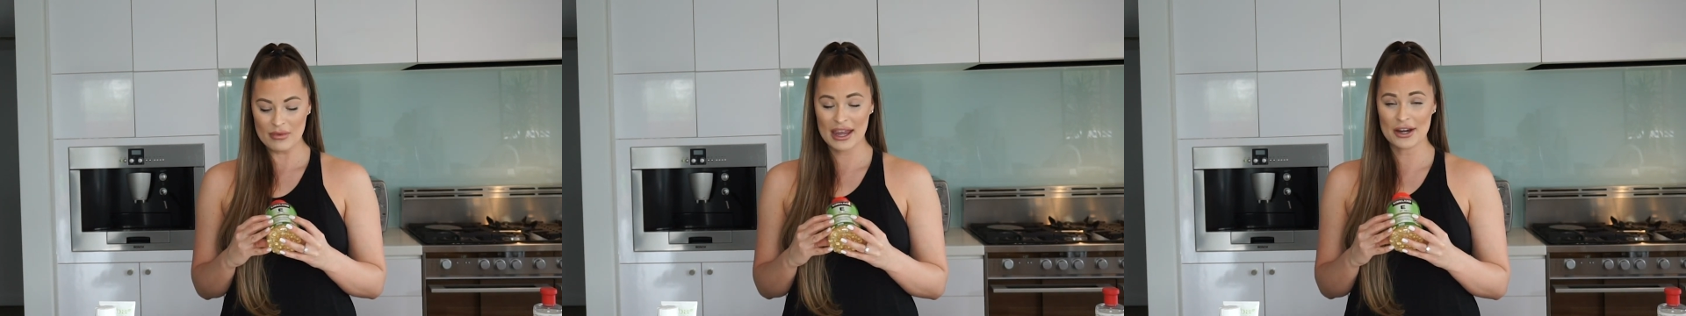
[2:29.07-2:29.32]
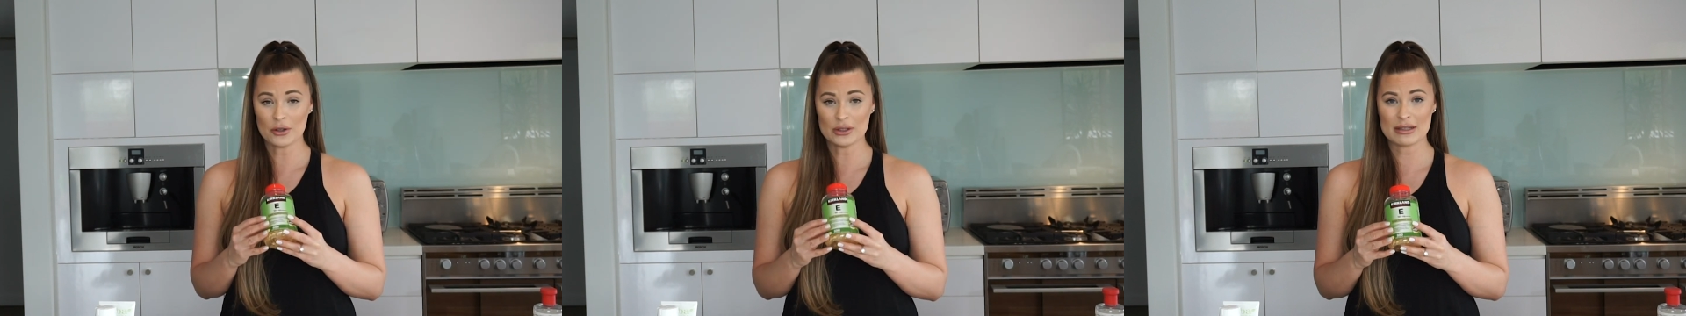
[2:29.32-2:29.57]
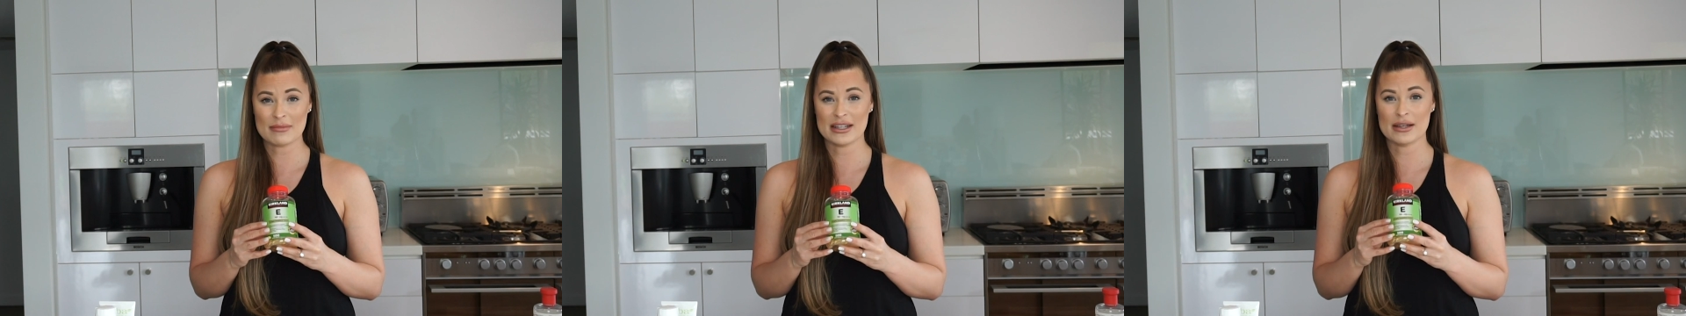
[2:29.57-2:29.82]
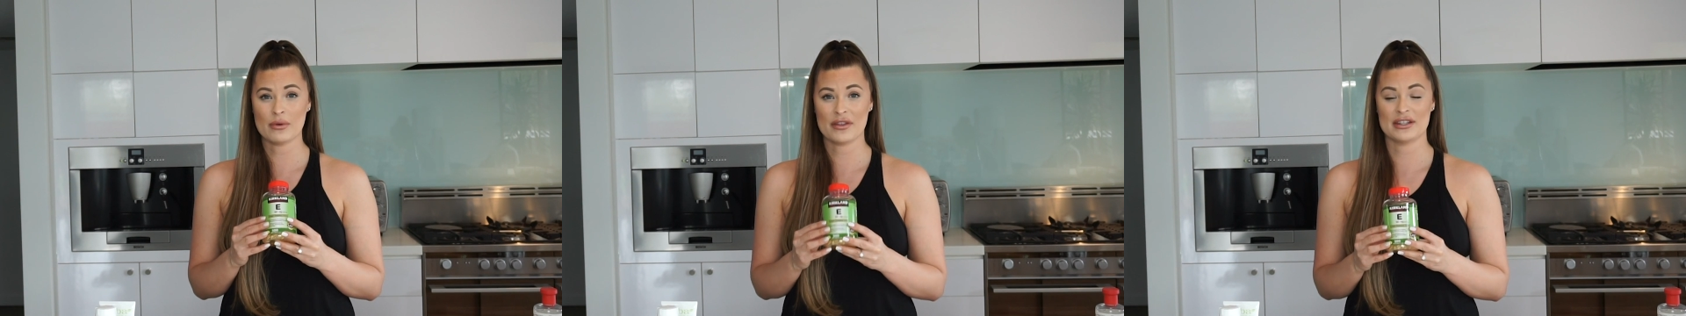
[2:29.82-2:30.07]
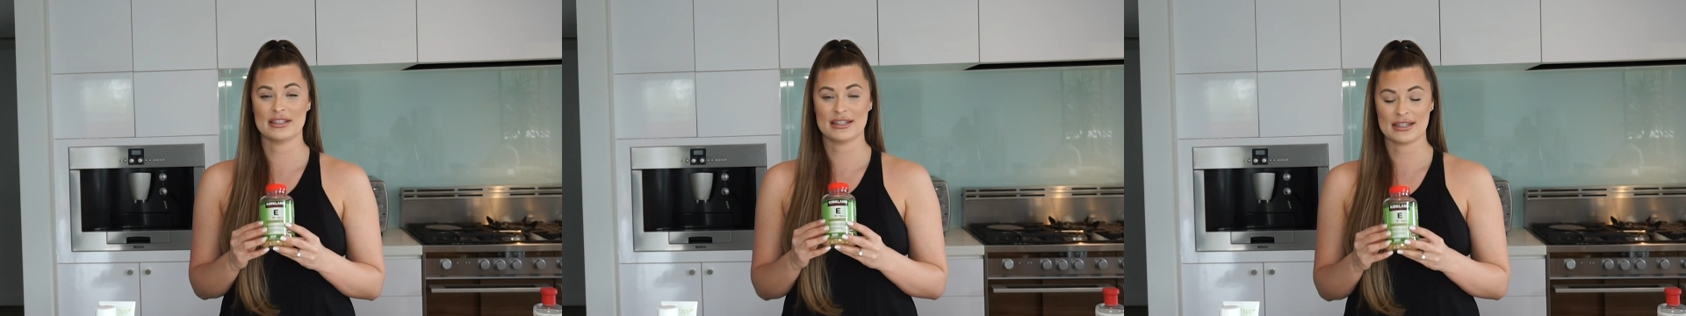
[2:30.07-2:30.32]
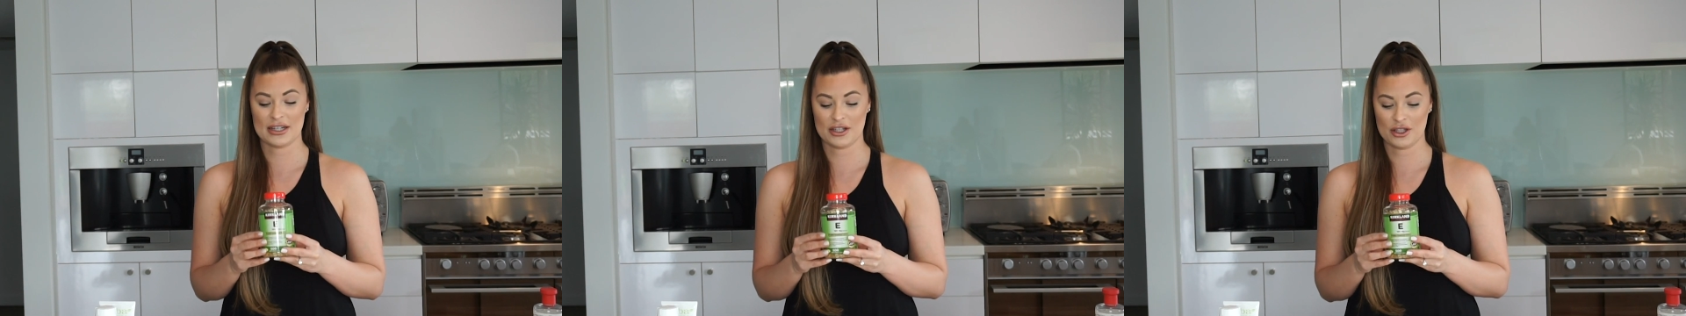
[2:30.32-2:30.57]
And ultimately what this is
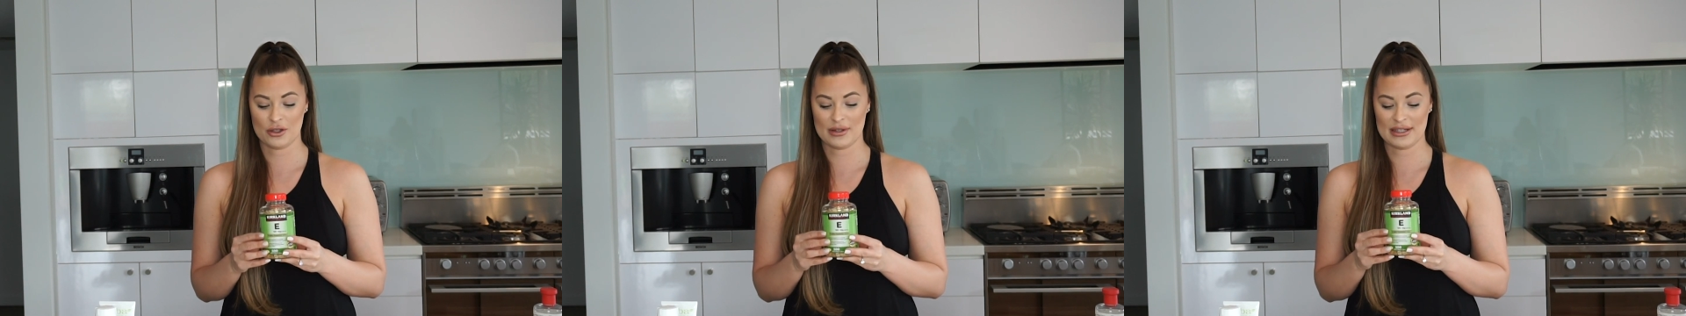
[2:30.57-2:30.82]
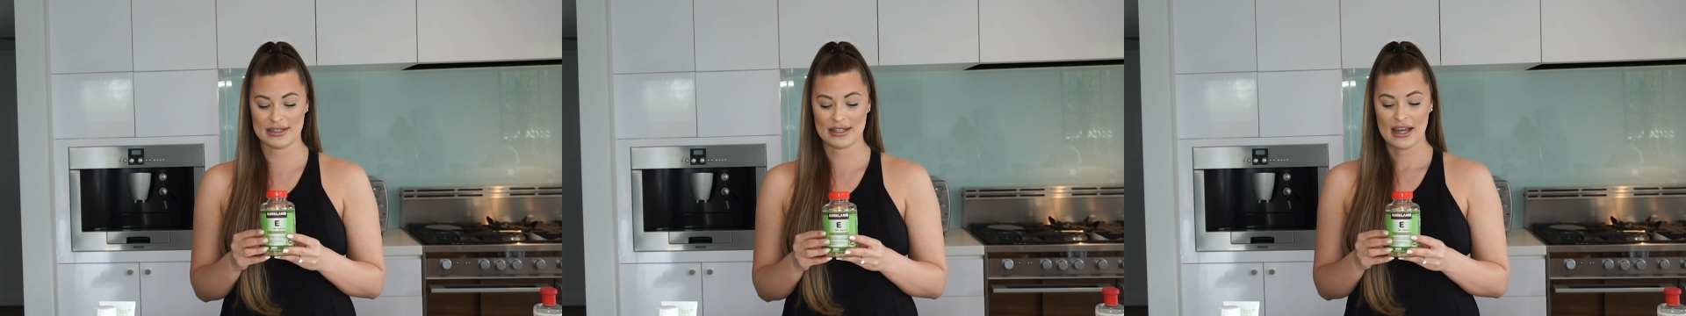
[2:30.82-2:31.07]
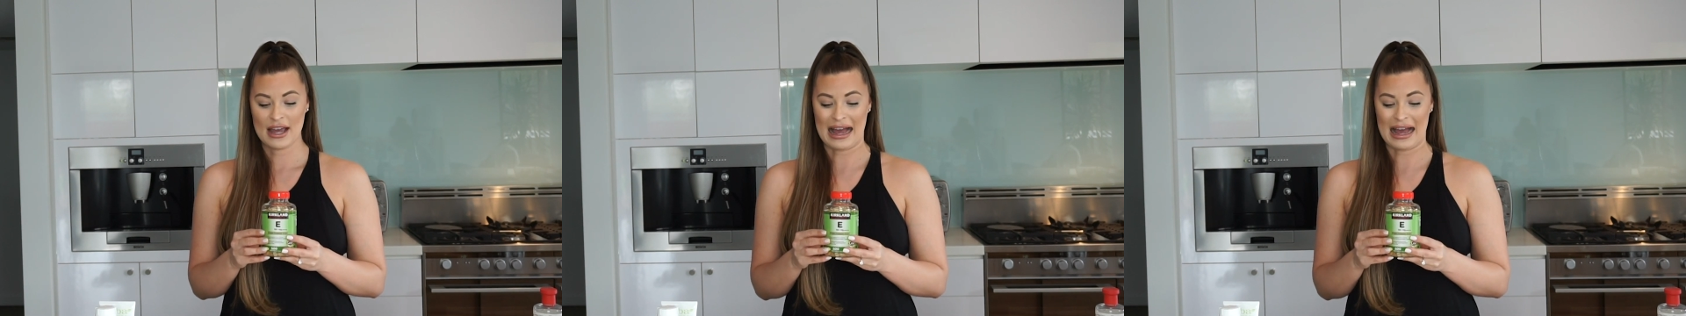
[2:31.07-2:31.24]
going to do is